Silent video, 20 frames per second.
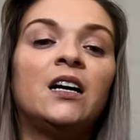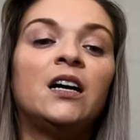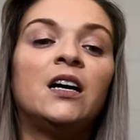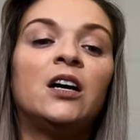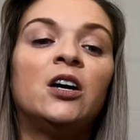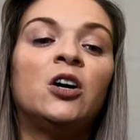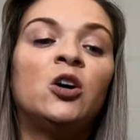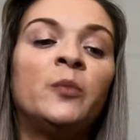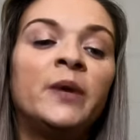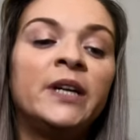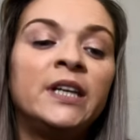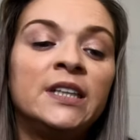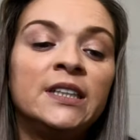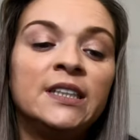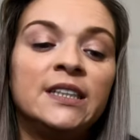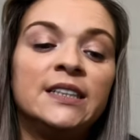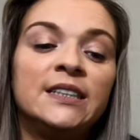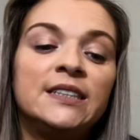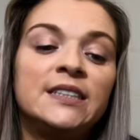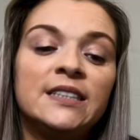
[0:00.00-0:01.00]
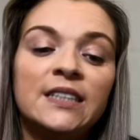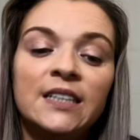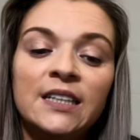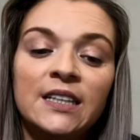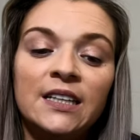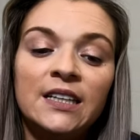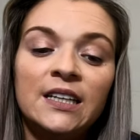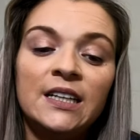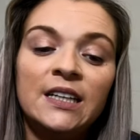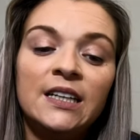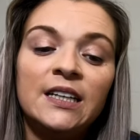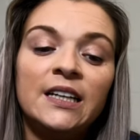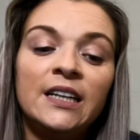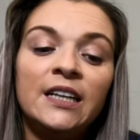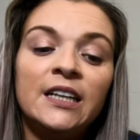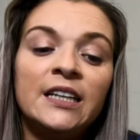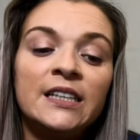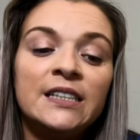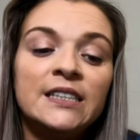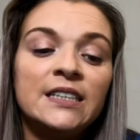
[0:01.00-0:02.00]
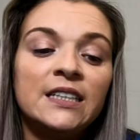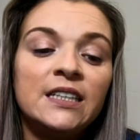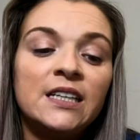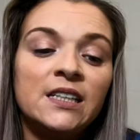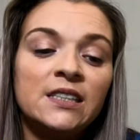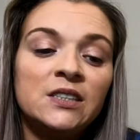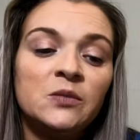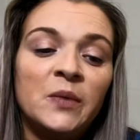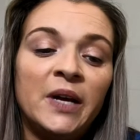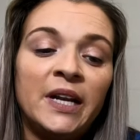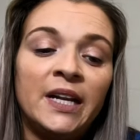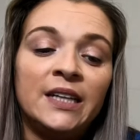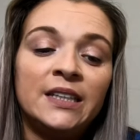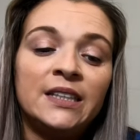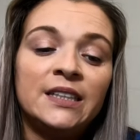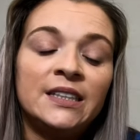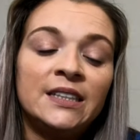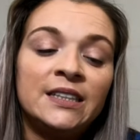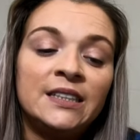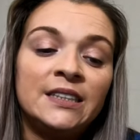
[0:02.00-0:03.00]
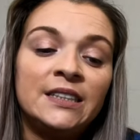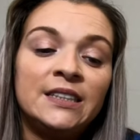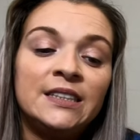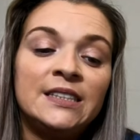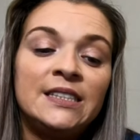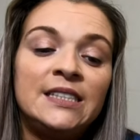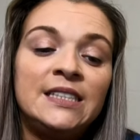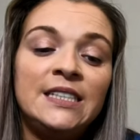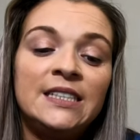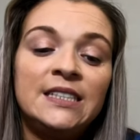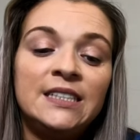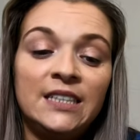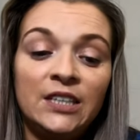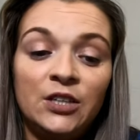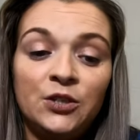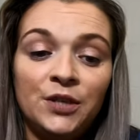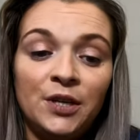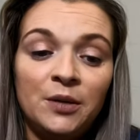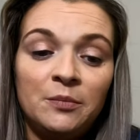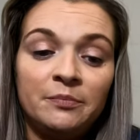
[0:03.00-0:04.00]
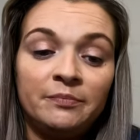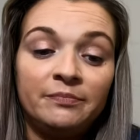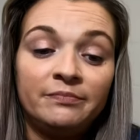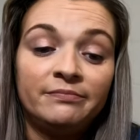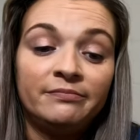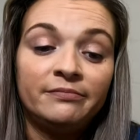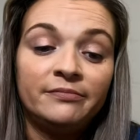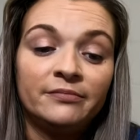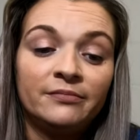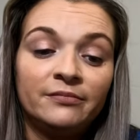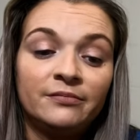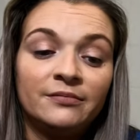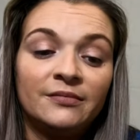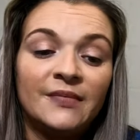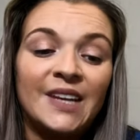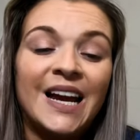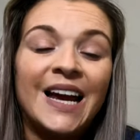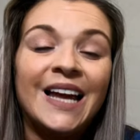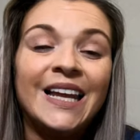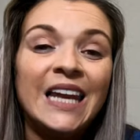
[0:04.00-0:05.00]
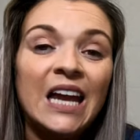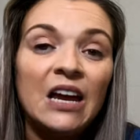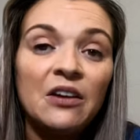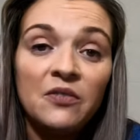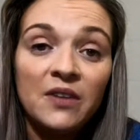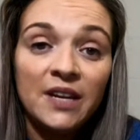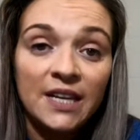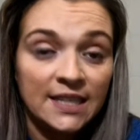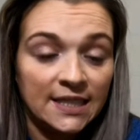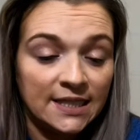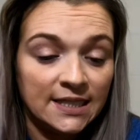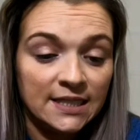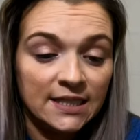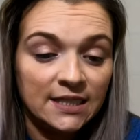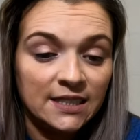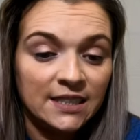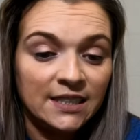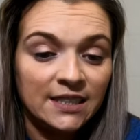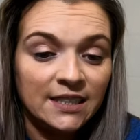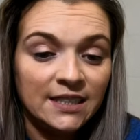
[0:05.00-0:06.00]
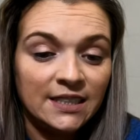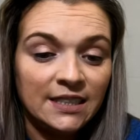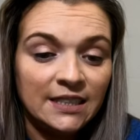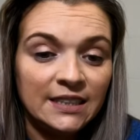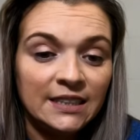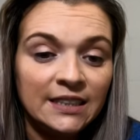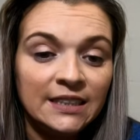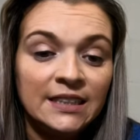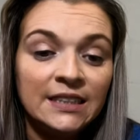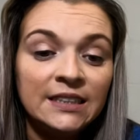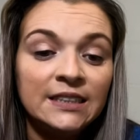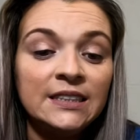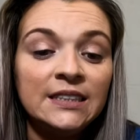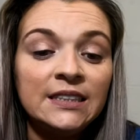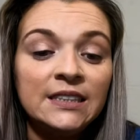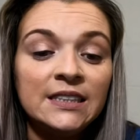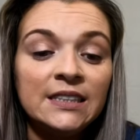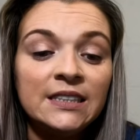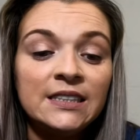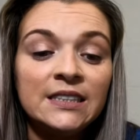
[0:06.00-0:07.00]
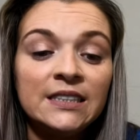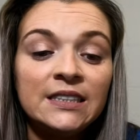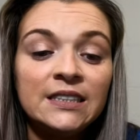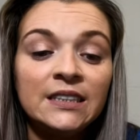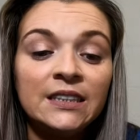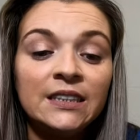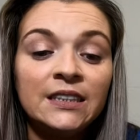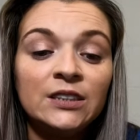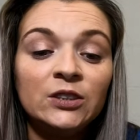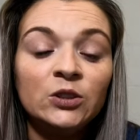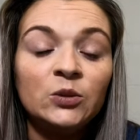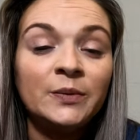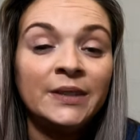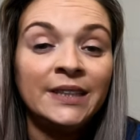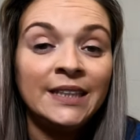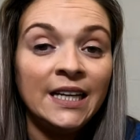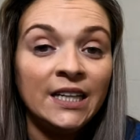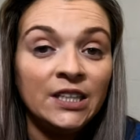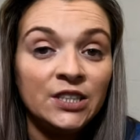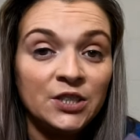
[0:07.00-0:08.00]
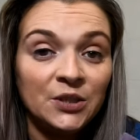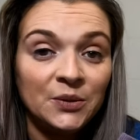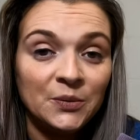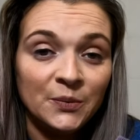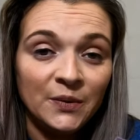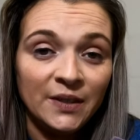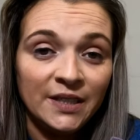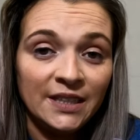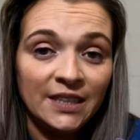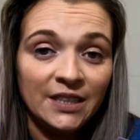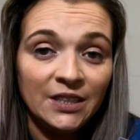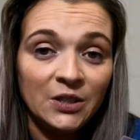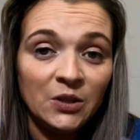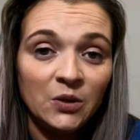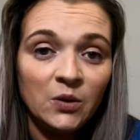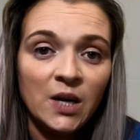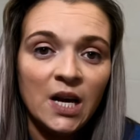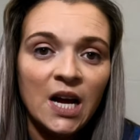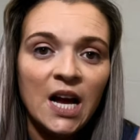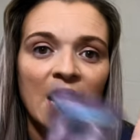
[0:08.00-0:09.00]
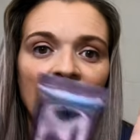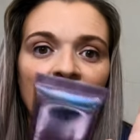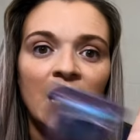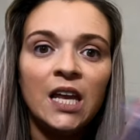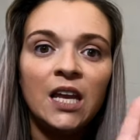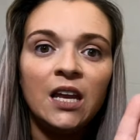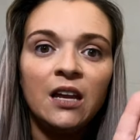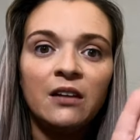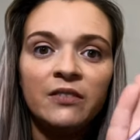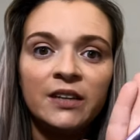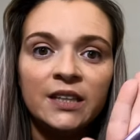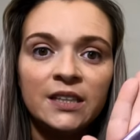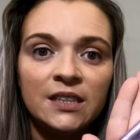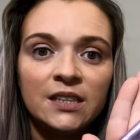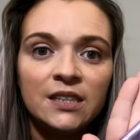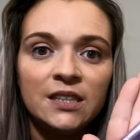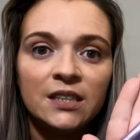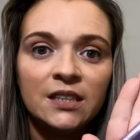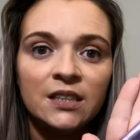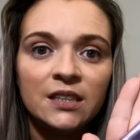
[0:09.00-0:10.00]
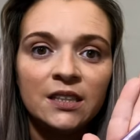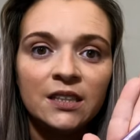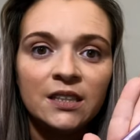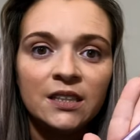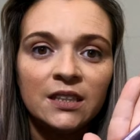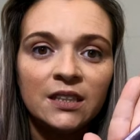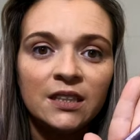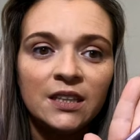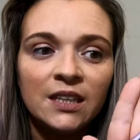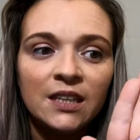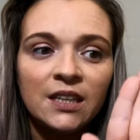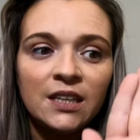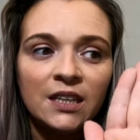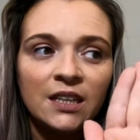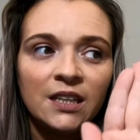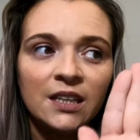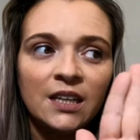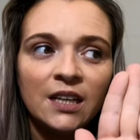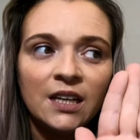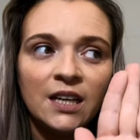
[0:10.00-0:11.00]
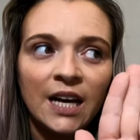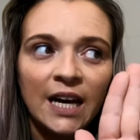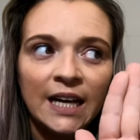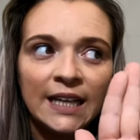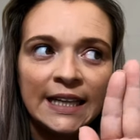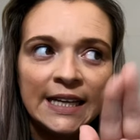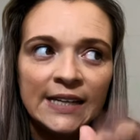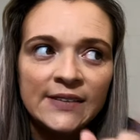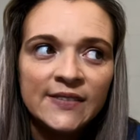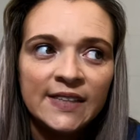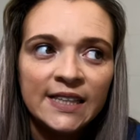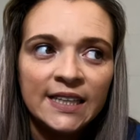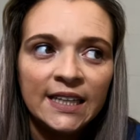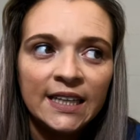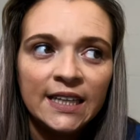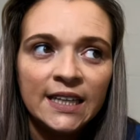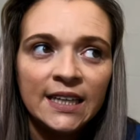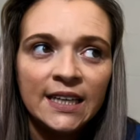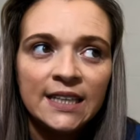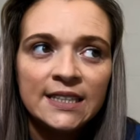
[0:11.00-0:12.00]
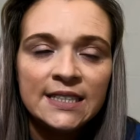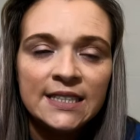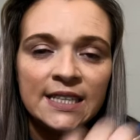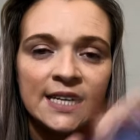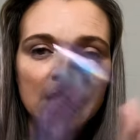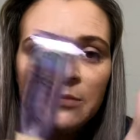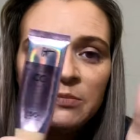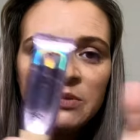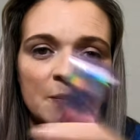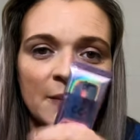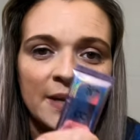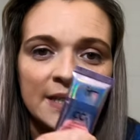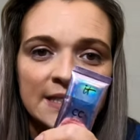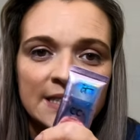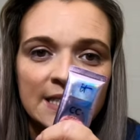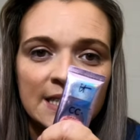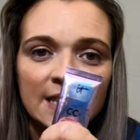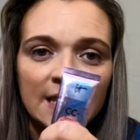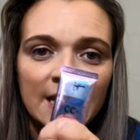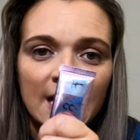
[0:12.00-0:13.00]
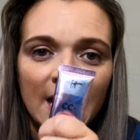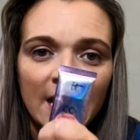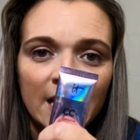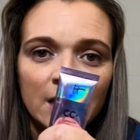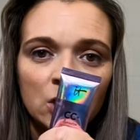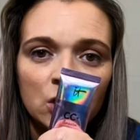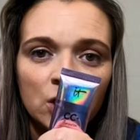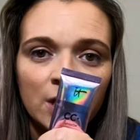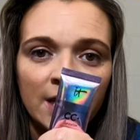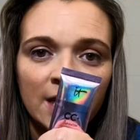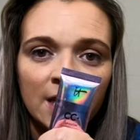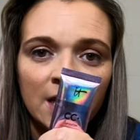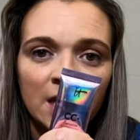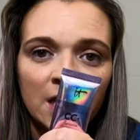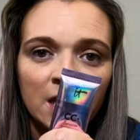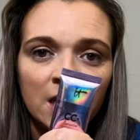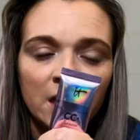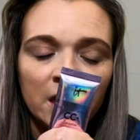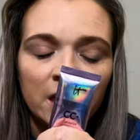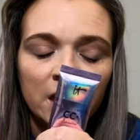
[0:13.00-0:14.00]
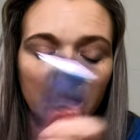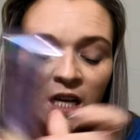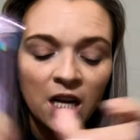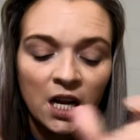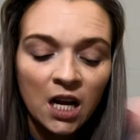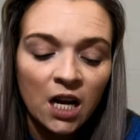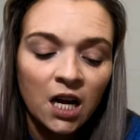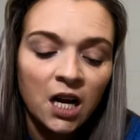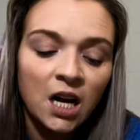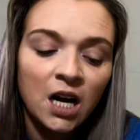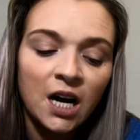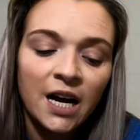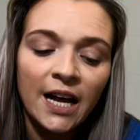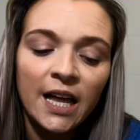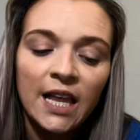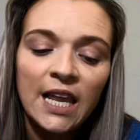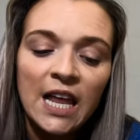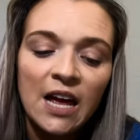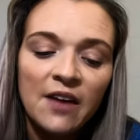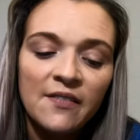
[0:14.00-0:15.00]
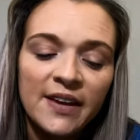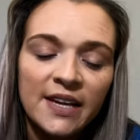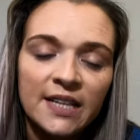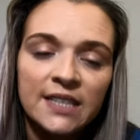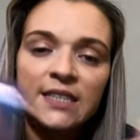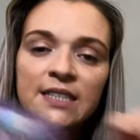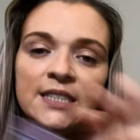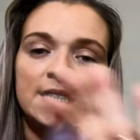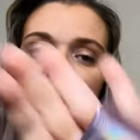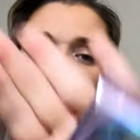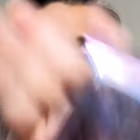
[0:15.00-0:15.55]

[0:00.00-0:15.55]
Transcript: Oh my goodness. It's cosmetic C C cream. I love it. This is the Illumination one though. I love it. I love it. It keeps my skin hydrated. I love it.